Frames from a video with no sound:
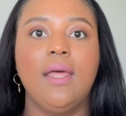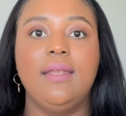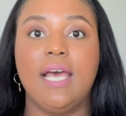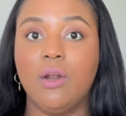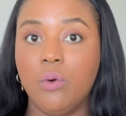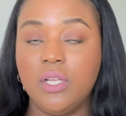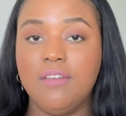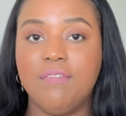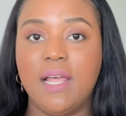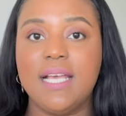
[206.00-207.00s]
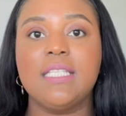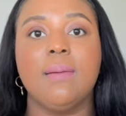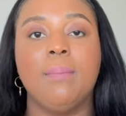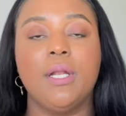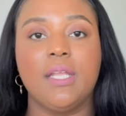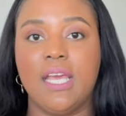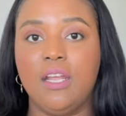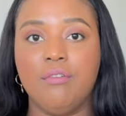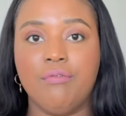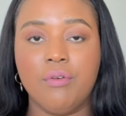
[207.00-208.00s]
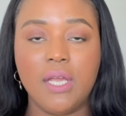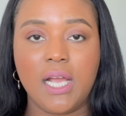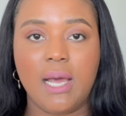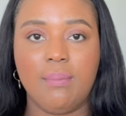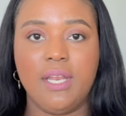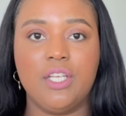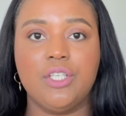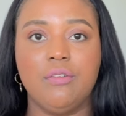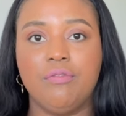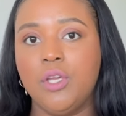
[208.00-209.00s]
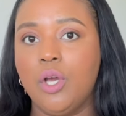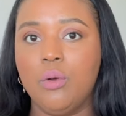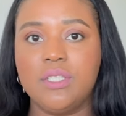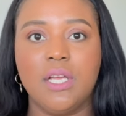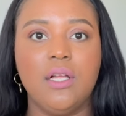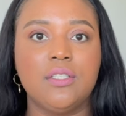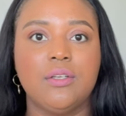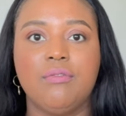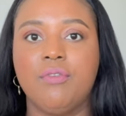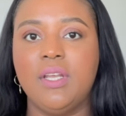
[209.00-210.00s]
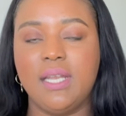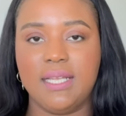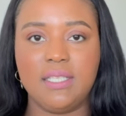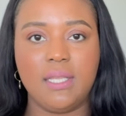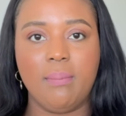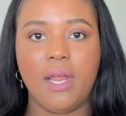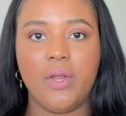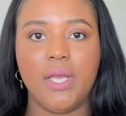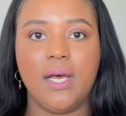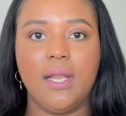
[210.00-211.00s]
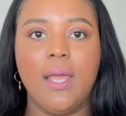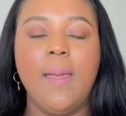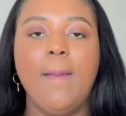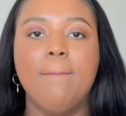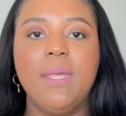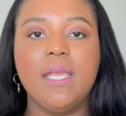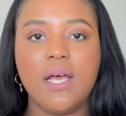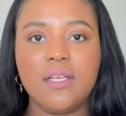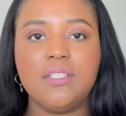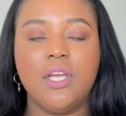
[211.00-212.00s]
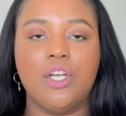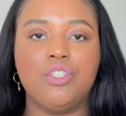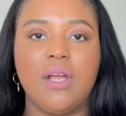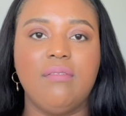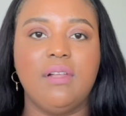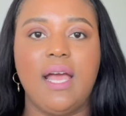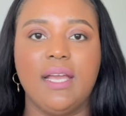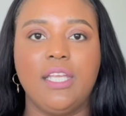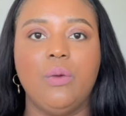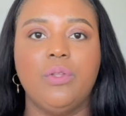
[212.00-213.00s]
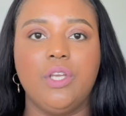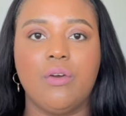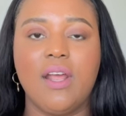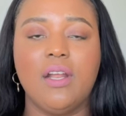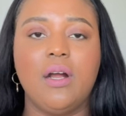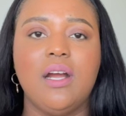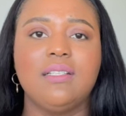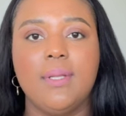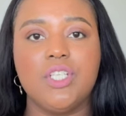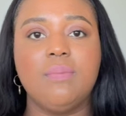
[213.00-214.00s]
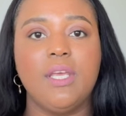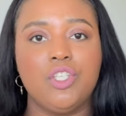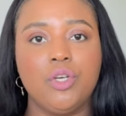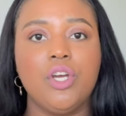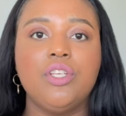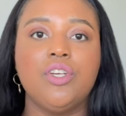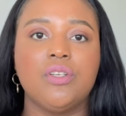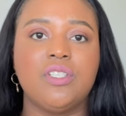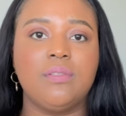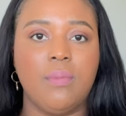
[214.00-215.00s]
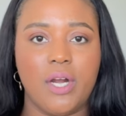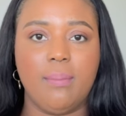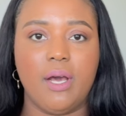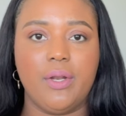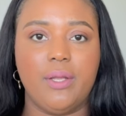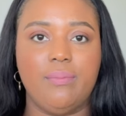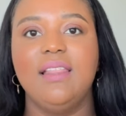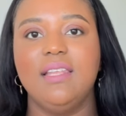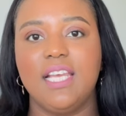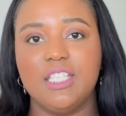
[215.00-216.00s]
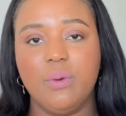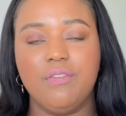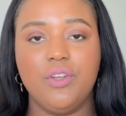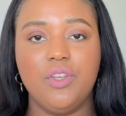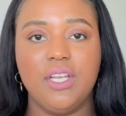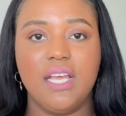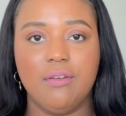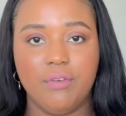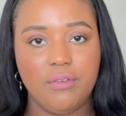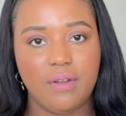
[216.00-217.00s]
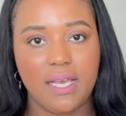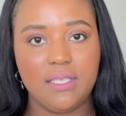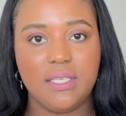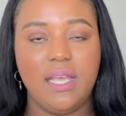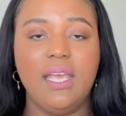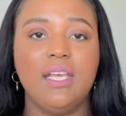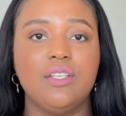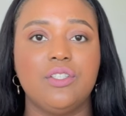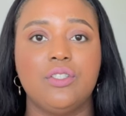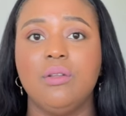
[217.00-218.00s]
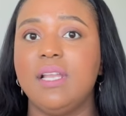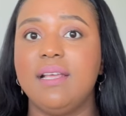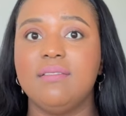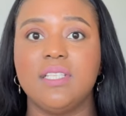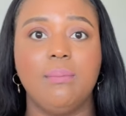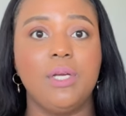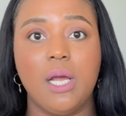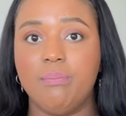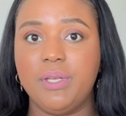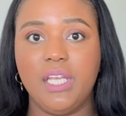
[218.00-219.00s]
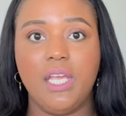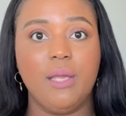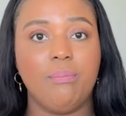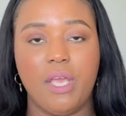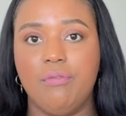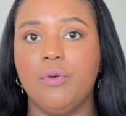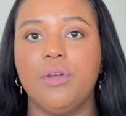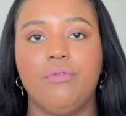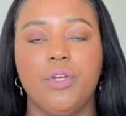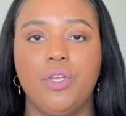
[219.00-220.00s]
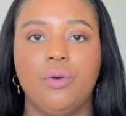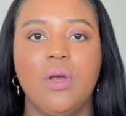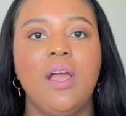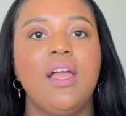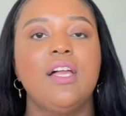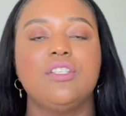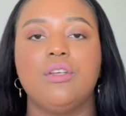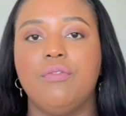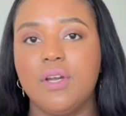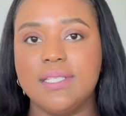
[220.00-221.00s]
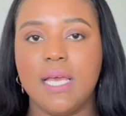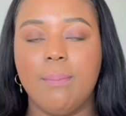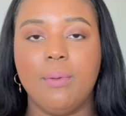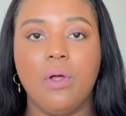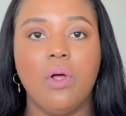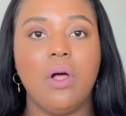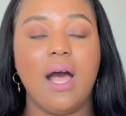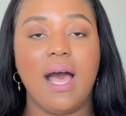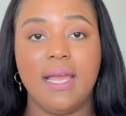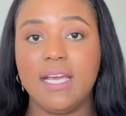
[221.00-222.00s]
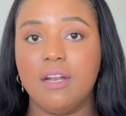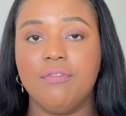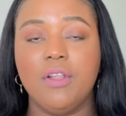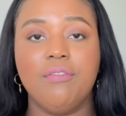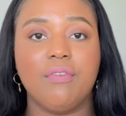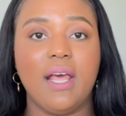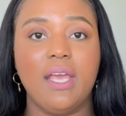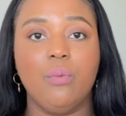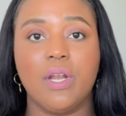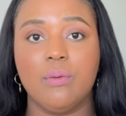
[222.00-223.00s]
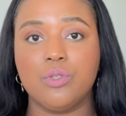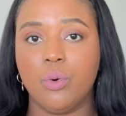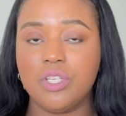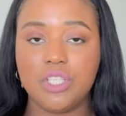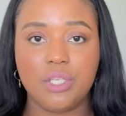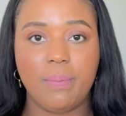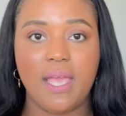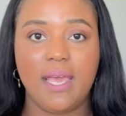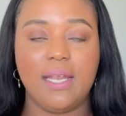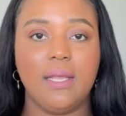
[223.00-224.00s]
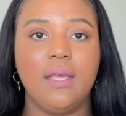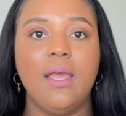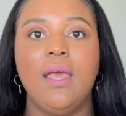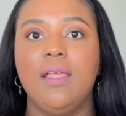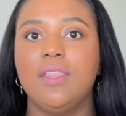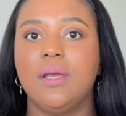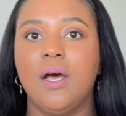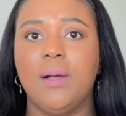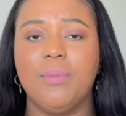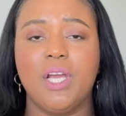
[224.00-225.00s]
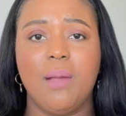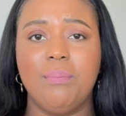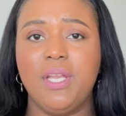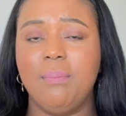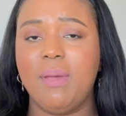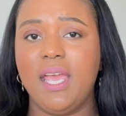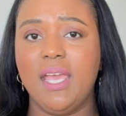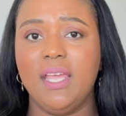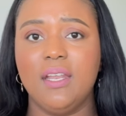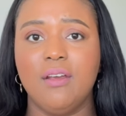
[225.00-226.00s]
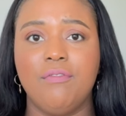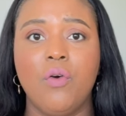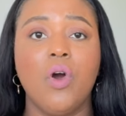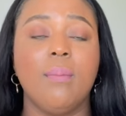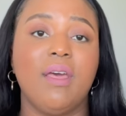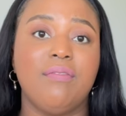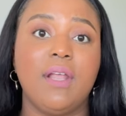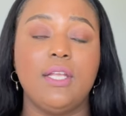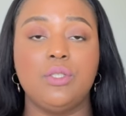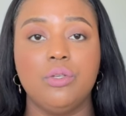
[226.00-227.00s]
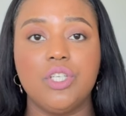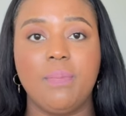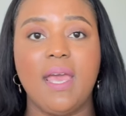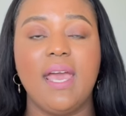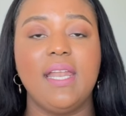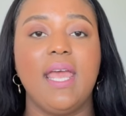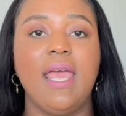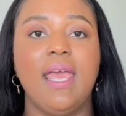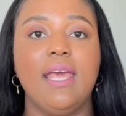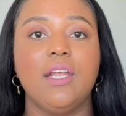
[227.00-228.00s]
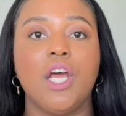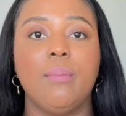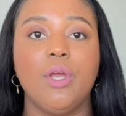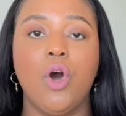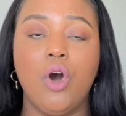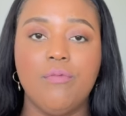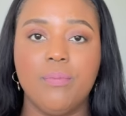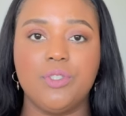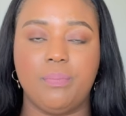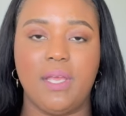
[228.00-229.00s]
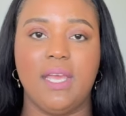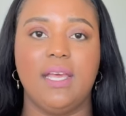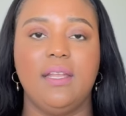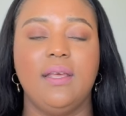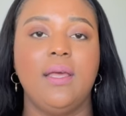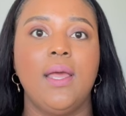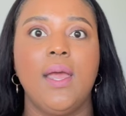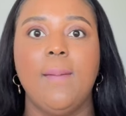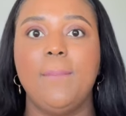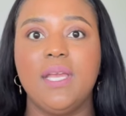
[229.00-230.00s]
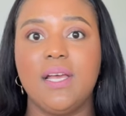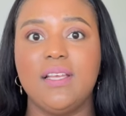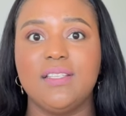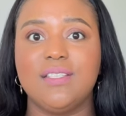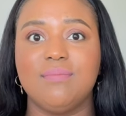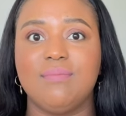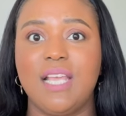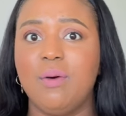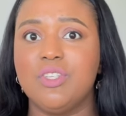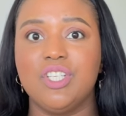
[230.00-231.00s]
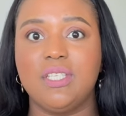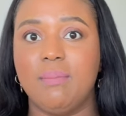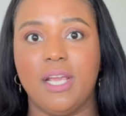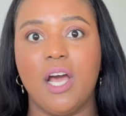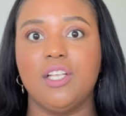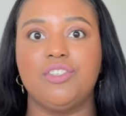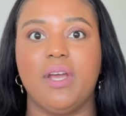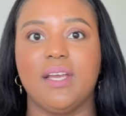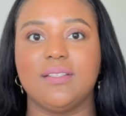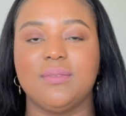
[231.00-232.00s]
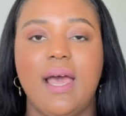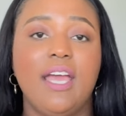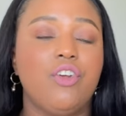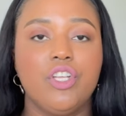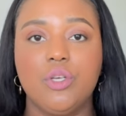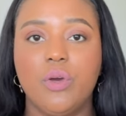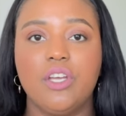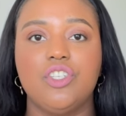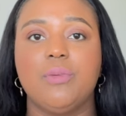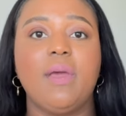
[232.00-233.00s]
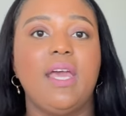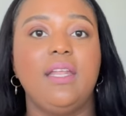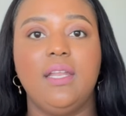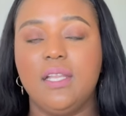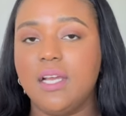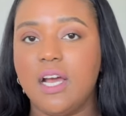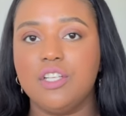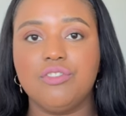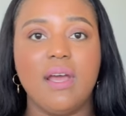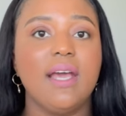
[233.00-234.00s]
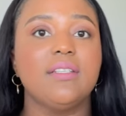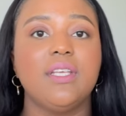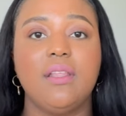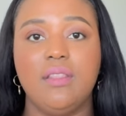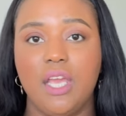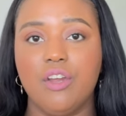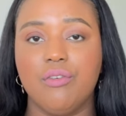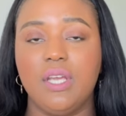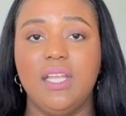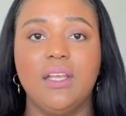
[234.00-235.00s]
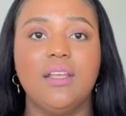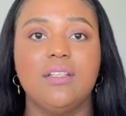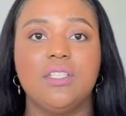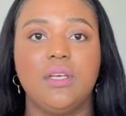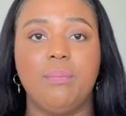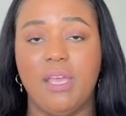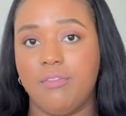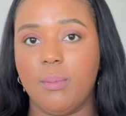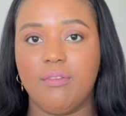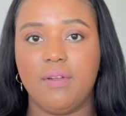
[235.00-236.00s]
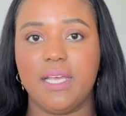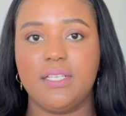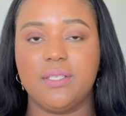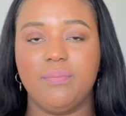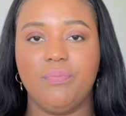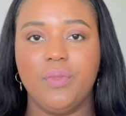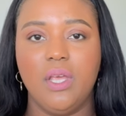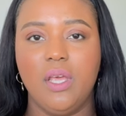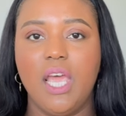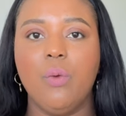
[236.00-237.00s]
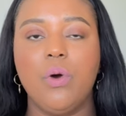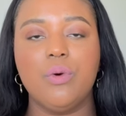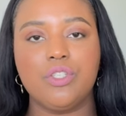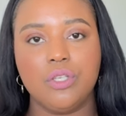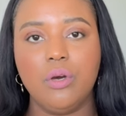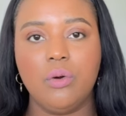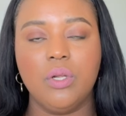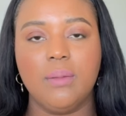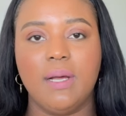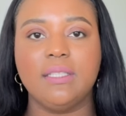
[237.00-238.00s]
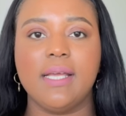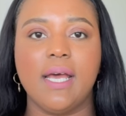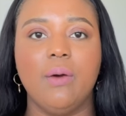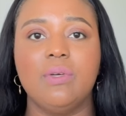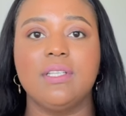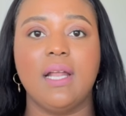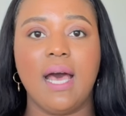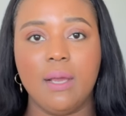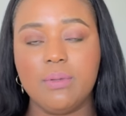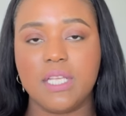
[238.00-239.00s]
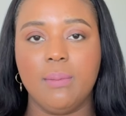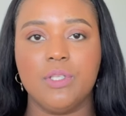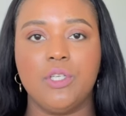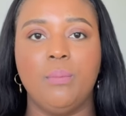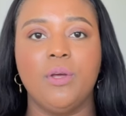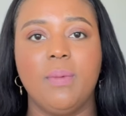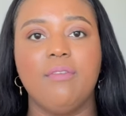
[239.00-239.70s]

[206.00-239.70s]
not only flights, but getting free accommodation, free hotels, free nights at the Marriott because they are travel hacking with their credit cards. But just make sure you're smart about it. The next way for you to get a free flight is to let some company pay for it for you. So for example, I got a free flight when I was going to Japan. The company paid for my flight to Japan and coming home from Japan because that was just in my contract. I agreed to work in Japan and in the contract, they agreed to pay for my flight. And what was so cool about that was that I was able to book my